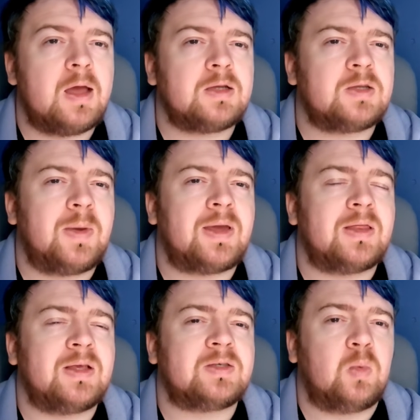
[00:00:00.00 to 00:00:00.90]
to
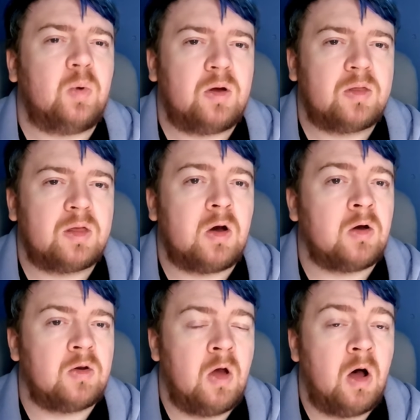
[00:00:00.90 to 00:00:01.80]
make this worth it
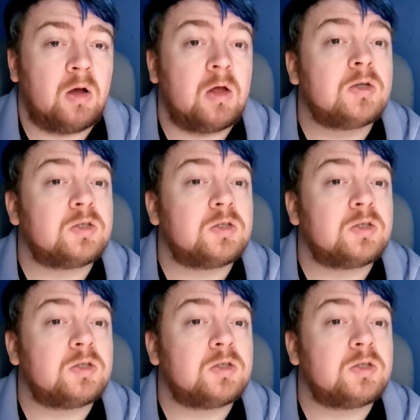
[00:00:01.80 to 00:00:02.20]
or not.